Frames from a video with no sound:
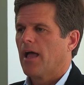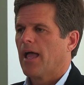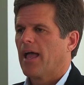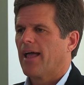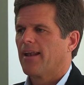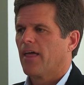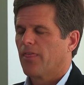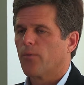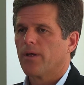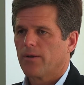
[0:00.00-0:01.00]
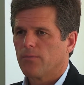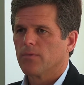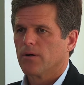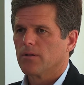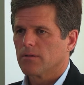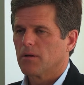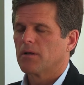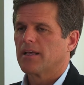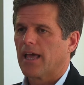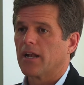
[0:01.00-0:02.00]
and I think we will
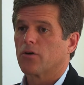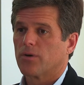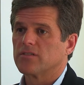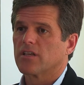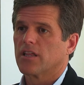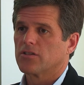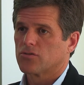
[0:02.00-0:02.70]
get increasingly